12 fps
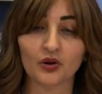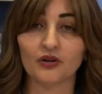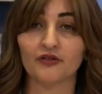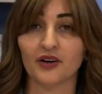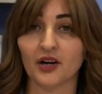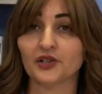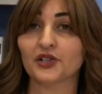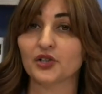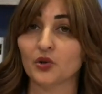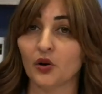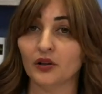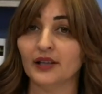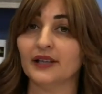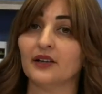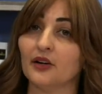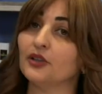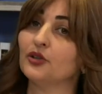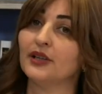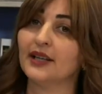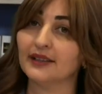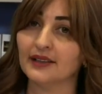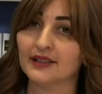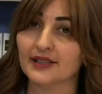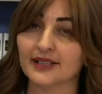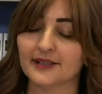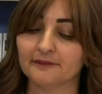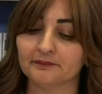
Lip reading: of our soul and our uniqueness.